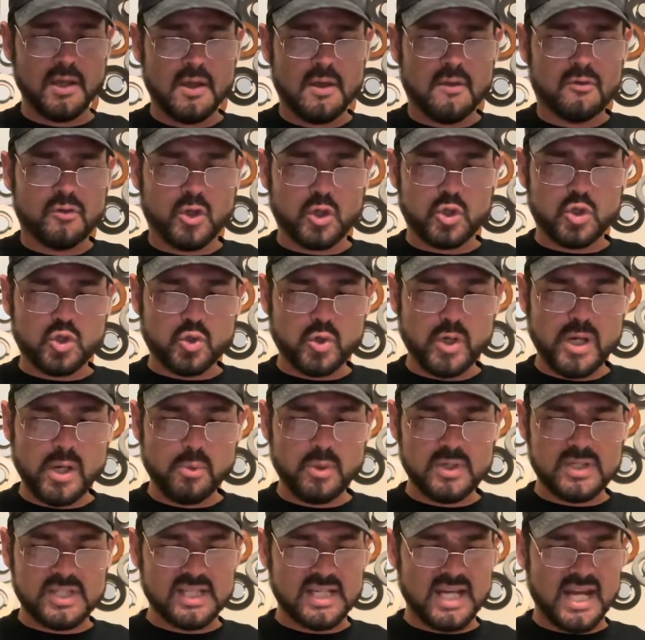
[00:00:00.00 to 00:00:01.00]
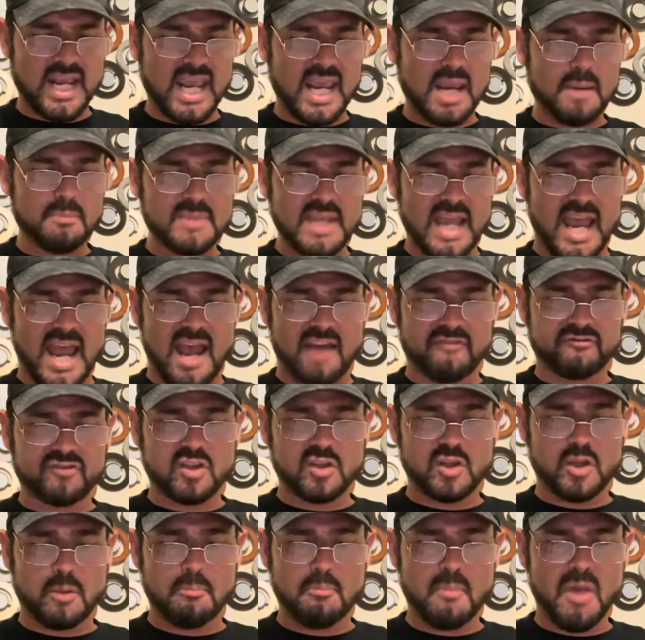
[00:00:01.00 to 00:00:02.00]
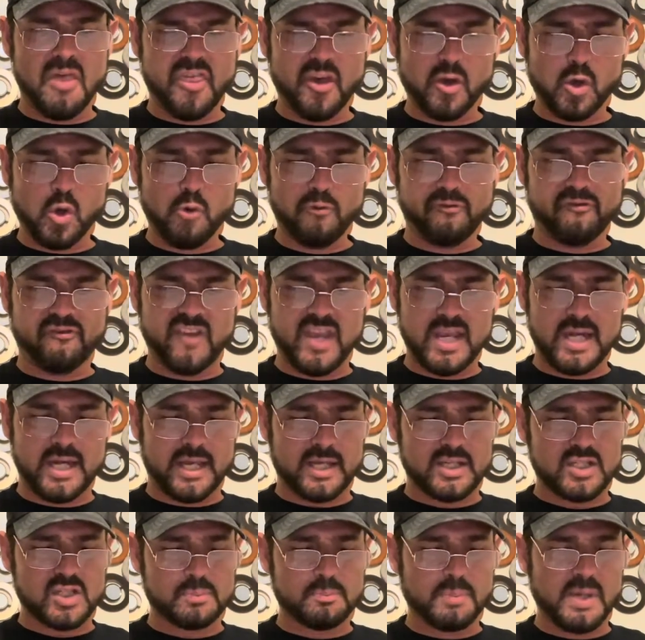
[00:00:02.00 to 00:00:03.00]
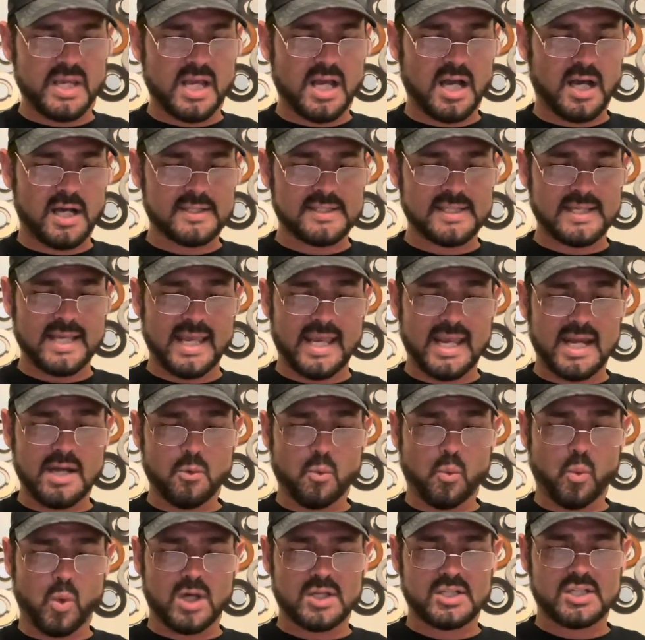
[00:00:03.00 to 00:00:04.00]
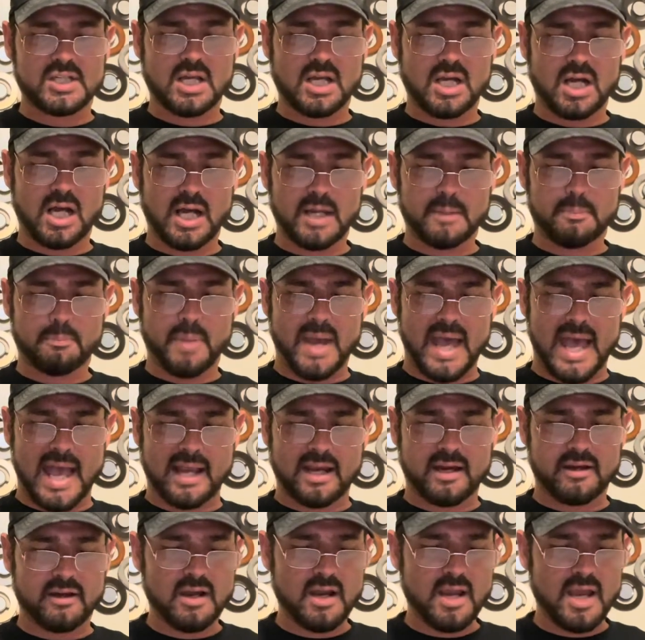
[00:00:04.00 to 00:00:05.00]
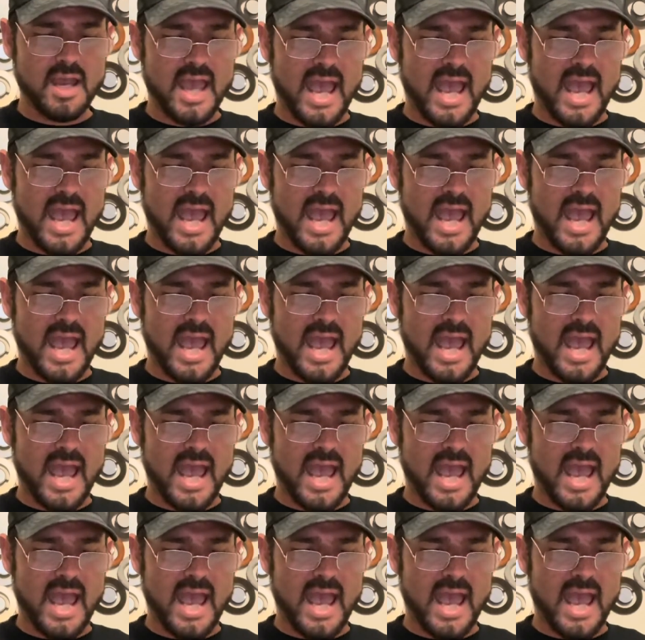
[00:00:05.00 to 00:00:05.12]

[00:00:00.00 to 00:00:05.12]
The tree was named after the mythical phoenix because it was cut back